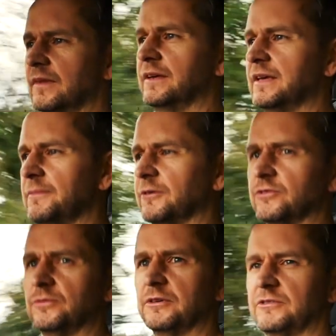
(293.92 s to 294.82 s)
a gearbox
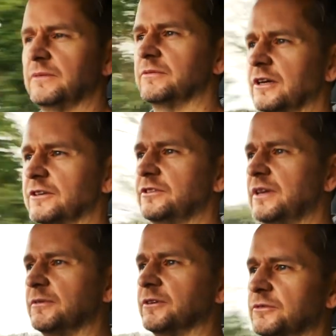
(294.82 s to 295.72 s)
that almost seems like
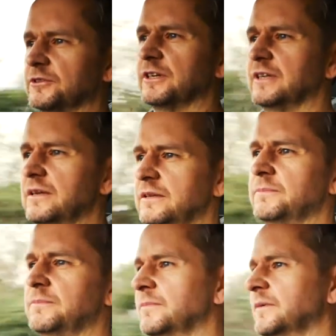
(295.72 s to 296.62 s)
seamless, which I can only
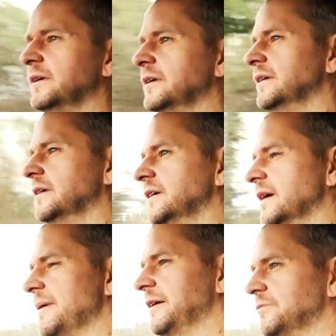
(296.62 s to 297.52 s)

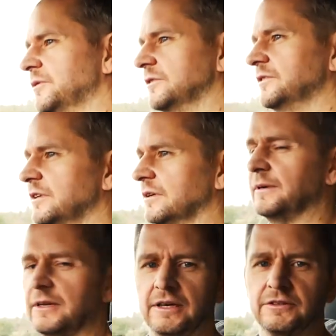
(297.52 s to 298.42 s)
imagine what it's a little
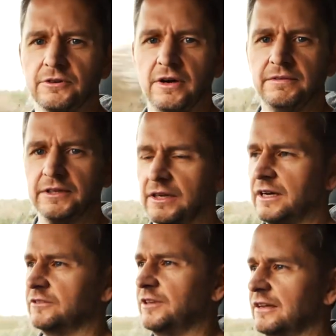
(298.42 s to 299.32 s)
bit like driving
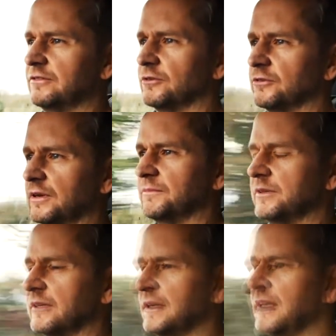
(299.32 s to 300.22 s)
a Tesla or
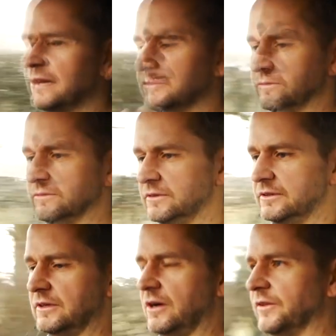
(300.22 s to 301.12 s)
something.
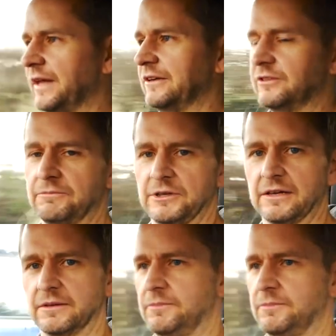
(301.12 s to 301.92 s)
on that subject, the